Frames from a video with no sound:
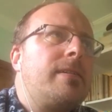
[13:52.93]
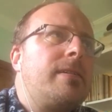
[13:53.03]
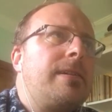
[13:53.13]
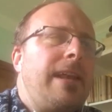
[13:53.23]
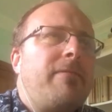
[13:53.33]

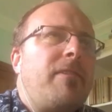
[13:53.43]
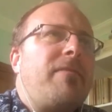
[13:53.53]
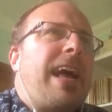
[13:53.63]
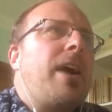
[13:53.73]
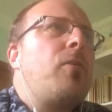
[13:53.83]
Love
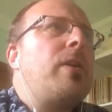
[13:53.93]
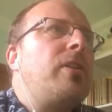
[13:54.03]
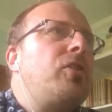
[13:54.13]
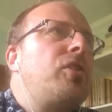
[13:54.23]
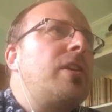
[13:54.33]
of
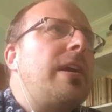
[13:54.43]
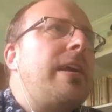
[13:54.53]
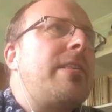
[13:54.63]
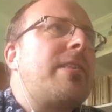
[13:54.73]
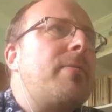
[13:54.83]
language
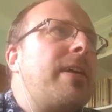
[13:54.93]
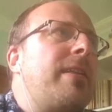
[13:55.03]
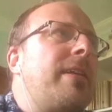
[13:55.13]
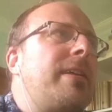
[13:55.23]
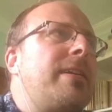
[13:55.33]
is
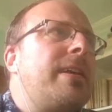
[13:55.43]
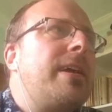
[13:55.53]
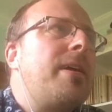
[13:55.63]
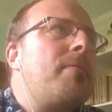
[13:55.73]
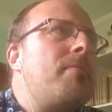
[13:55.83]
something
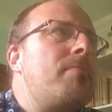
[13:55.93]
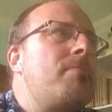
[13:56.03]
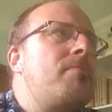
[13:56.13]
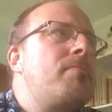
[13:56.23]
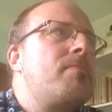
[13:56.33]
that